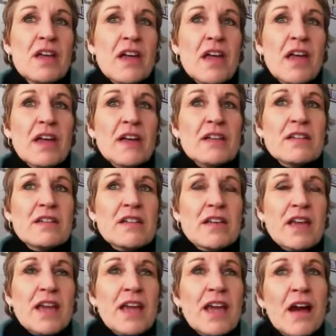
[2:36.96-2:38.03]
And
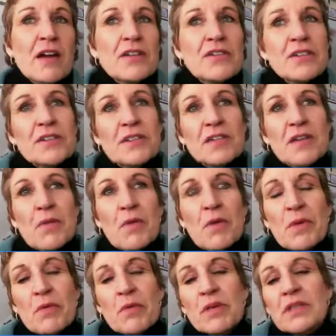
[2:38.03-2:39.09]
he also said that
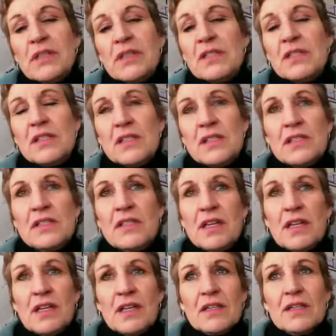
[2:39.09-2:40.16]
when we release these
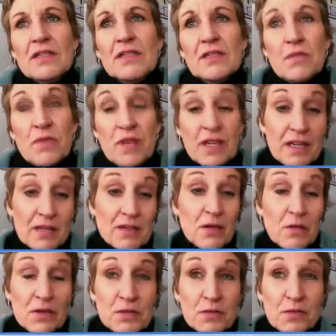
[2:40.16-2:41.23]
things, the
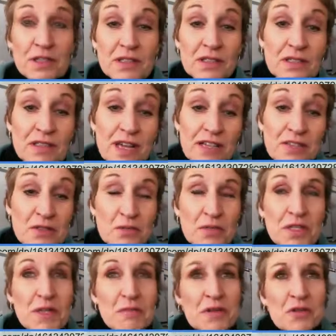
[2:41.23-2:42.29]
Kindle was released last
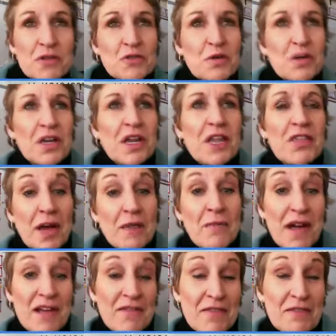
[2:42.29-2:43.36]
week, March 28th, on
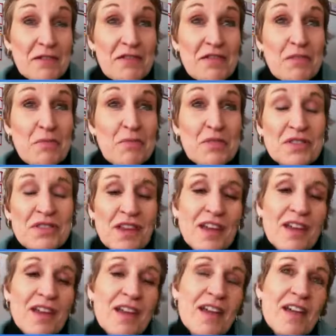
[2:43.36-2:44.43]
my 55th
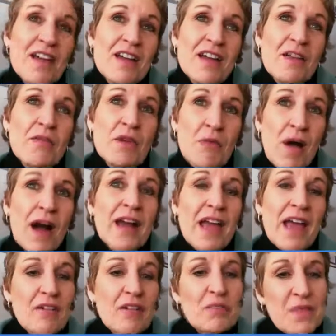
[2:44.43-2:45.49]
birthday, we want to
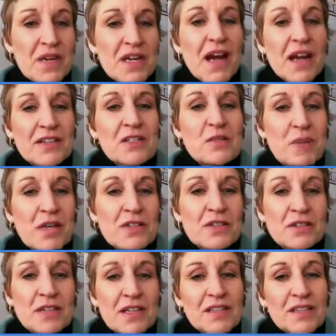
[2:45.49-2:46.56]
have it be on a
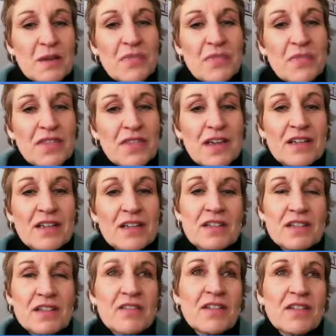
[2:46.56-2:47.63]
special day, something that is
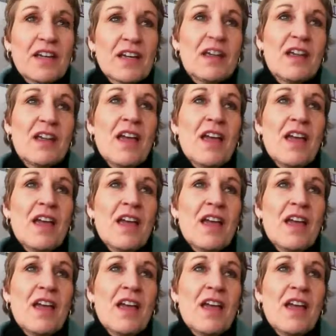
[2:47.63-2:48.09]
significant.